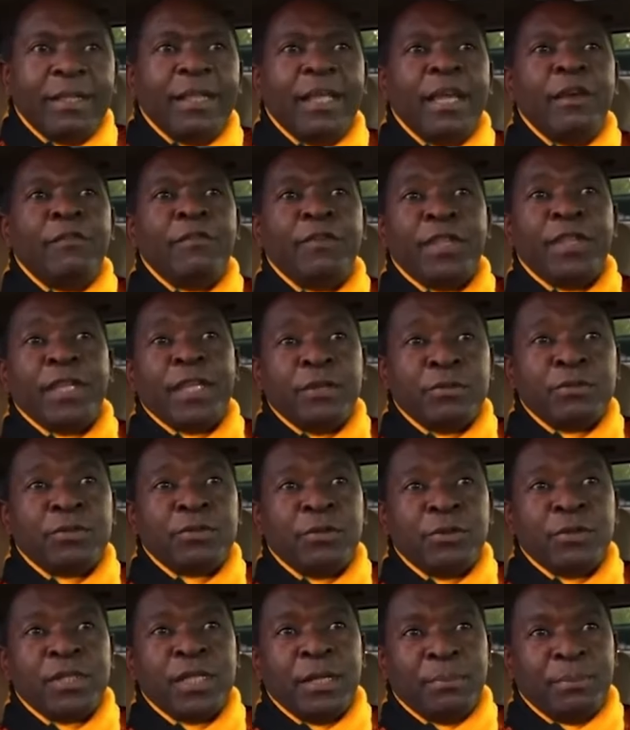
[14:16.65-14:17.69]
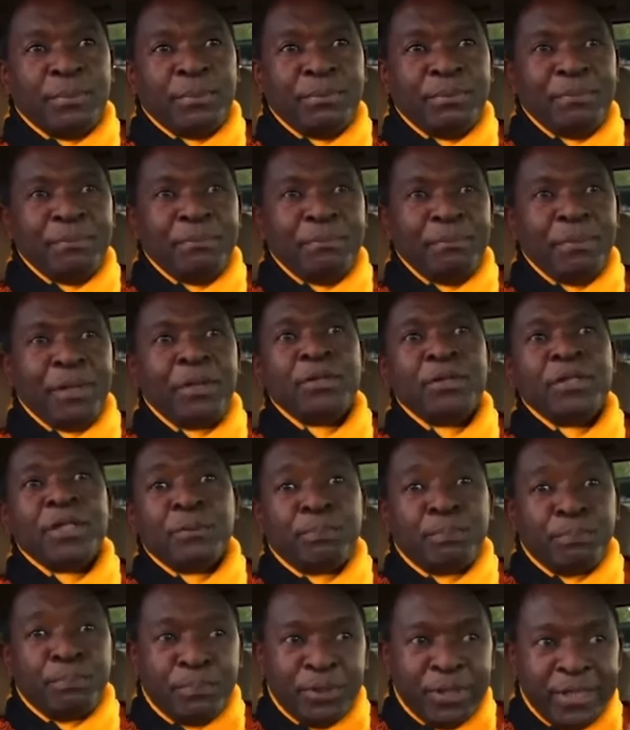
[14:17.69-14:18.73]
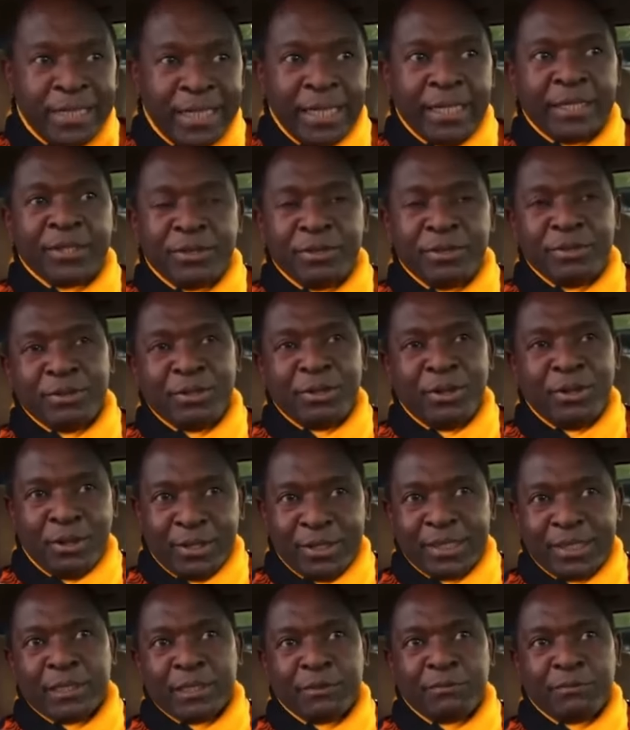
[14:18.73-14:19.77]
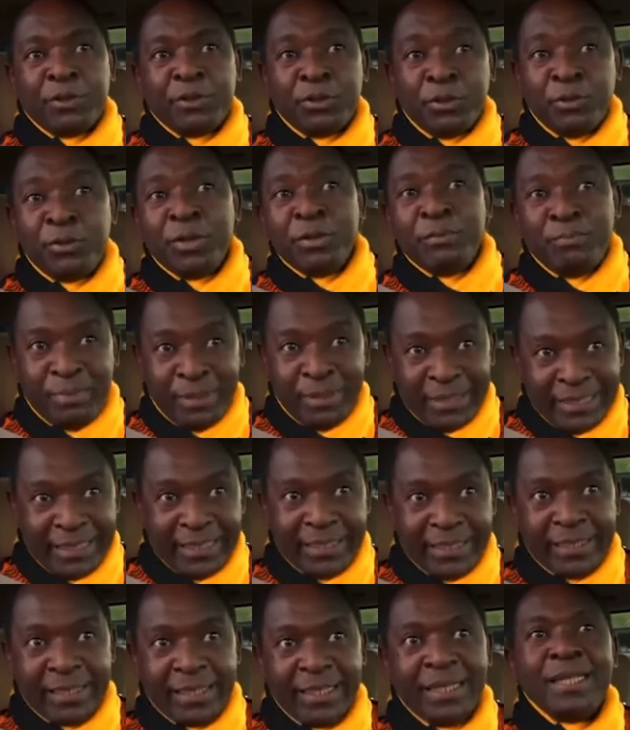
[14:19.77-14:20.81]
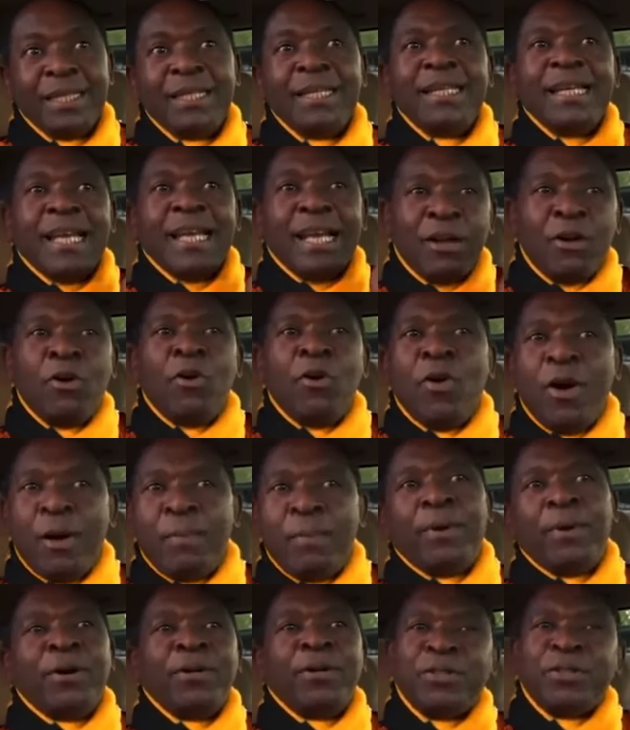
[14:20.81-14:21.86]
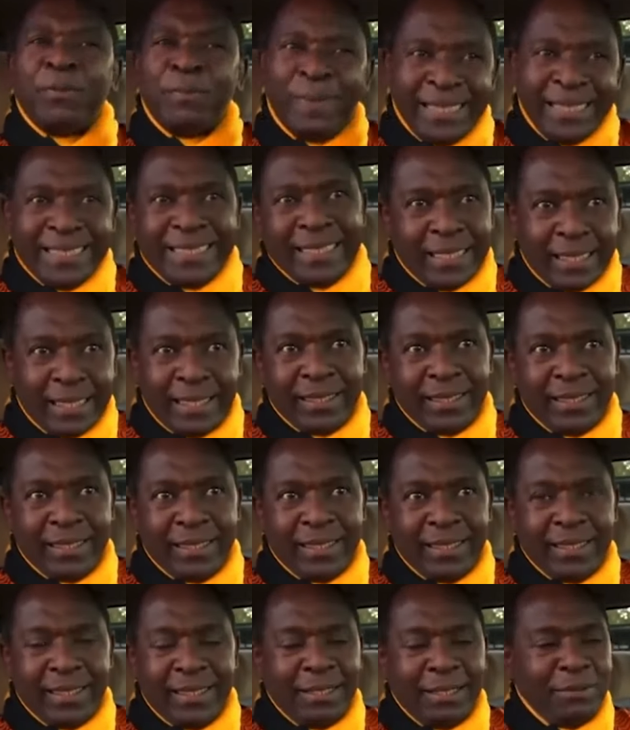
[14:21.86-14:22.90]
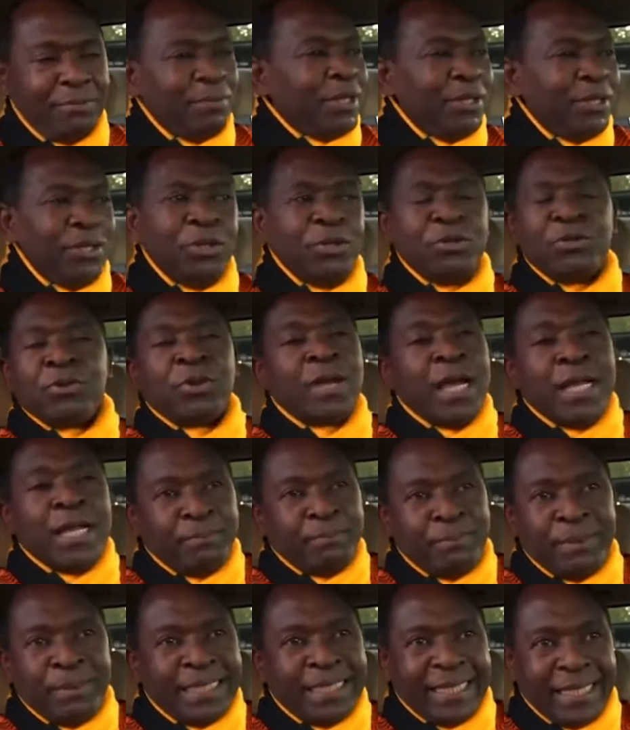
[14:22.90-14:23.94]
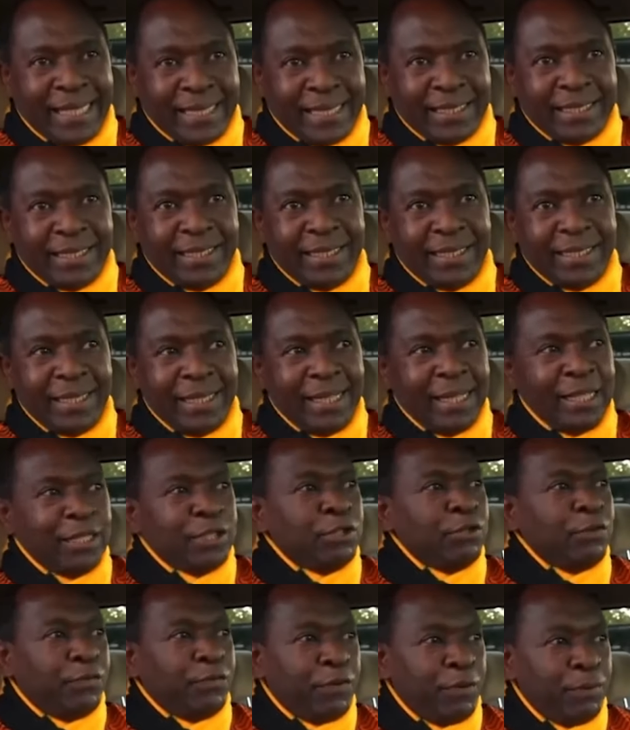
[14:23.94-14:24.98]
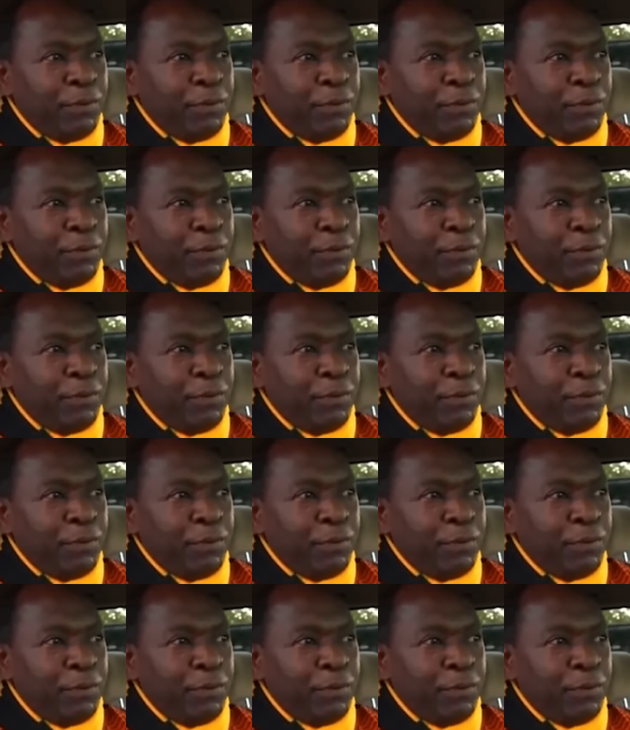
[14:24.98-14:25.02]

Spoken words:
everything else goes up. Because the production costs for doing business go up automatically. You can't beat that. So for